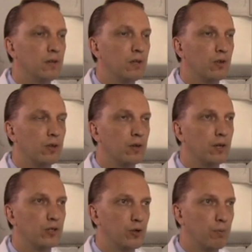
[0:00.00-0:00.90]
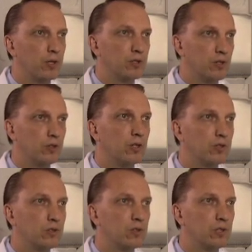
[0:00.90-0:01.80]
the history of present
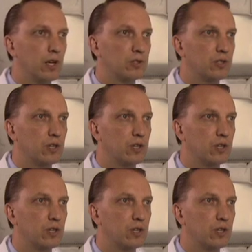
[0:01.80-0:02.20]
illness section,